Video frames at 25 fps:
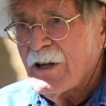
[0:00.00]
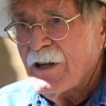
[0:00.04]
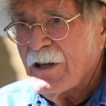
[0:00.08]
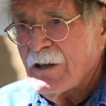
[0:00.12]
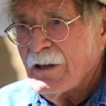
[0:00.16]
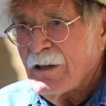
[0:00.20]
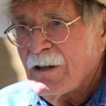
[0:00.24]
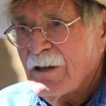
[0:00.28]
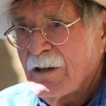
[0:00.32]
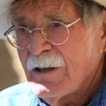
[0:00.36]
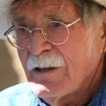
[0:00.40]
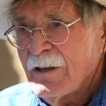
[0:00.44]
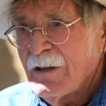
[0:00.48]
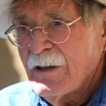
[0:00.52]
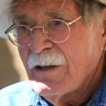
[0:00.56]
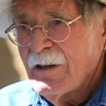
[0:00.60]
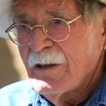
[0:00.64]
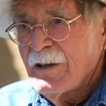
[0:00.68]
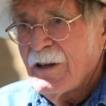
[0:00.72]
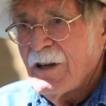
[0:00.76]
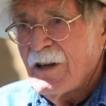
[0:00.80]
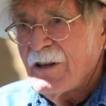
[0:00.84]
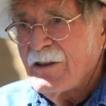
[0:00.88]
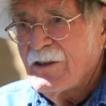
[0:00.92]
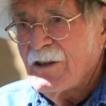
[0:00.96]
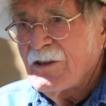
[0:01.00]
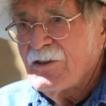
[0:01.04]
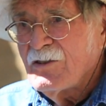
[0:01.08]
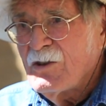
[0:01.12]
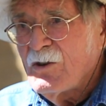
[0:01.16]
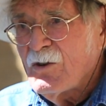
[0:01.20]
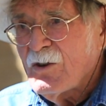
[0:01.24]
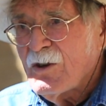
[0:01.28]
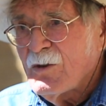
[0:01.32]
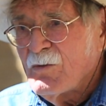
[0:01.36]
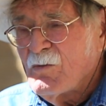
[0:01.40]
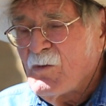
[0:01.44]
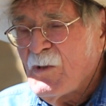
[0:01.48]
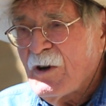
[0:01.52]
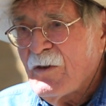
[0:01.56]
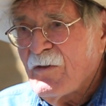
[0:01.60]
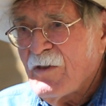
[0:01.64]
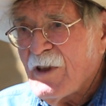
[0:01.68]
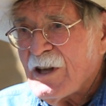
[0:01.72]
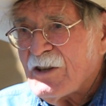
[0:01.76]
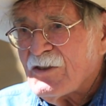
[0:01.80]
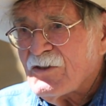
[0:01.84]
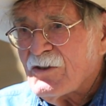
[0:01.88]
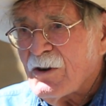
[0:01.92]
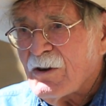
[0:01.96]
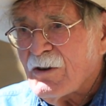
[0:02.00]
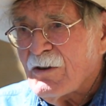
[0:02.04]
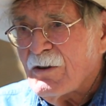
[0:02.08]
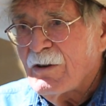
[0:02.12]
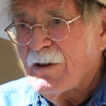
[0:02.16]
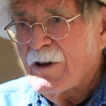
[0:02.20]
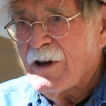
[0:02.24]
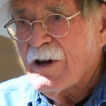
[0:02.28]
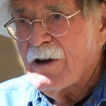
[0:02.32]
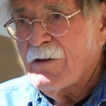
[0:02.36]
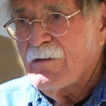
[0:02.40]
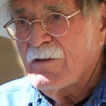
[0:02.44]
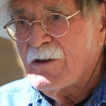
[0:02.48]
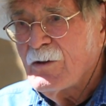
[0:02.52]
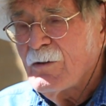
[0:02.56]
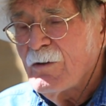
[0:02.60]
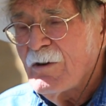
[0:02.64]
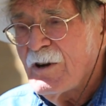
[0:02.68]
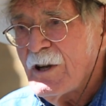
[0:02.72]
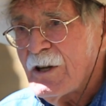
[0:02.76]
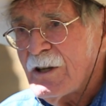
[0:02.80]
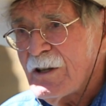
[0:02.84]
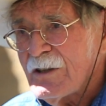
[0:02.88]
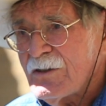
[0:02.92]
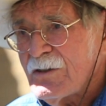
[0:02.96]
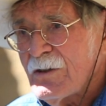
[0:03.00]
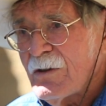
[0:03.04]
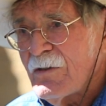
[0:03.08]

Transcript: in it, and then you can move that circle however you want it.